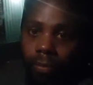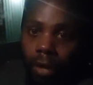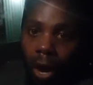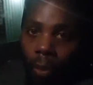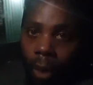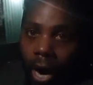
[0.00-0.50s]

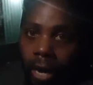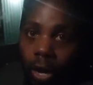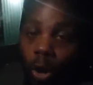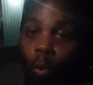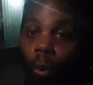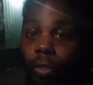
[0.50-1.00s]
All right?
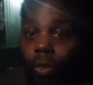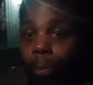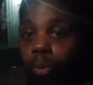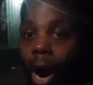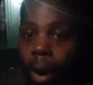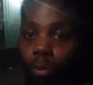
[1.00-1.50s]
Where the
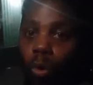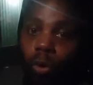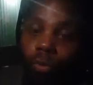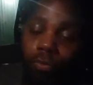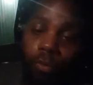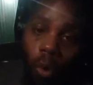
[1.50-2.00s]

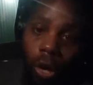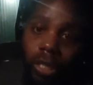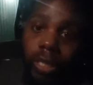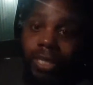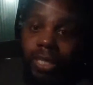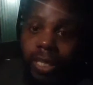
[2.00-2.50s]
primordial force
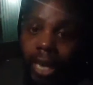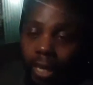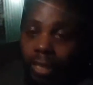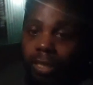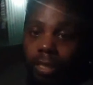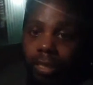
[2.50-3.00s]

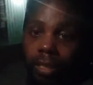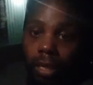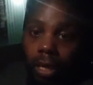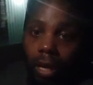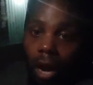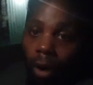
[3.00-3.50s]
sits.
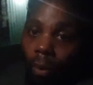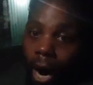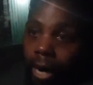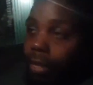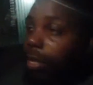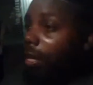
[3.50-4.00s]
All
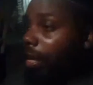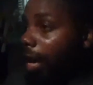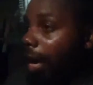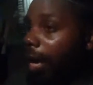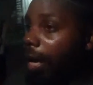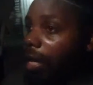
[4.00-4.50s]
right? The
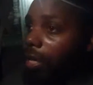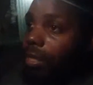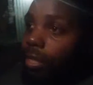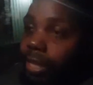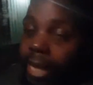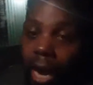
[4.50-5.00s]
king,
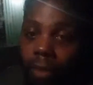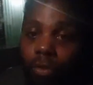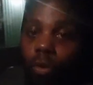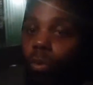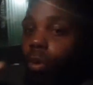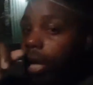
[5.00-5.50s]
the
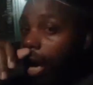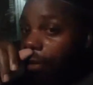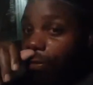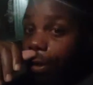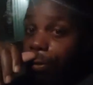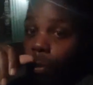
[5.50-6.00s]
devil,
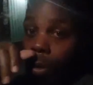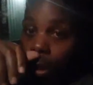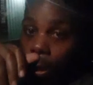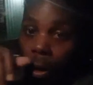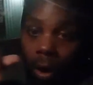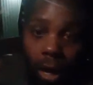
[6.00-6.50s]
whatever you want to
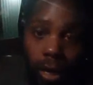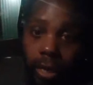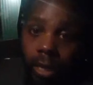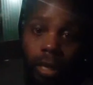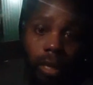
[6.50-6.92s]
call it.